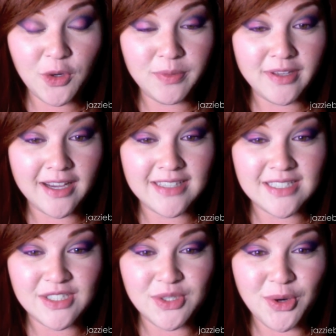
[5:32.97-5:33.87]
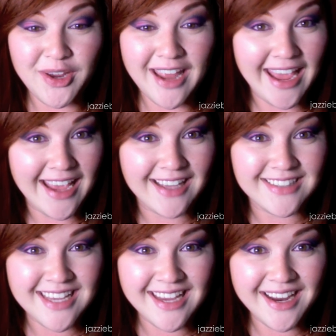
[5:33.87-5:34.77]
Hope you guys enjoyed
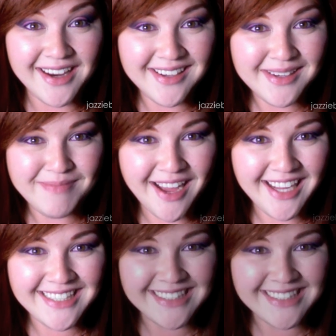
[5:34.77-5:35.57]
and take care. Bye.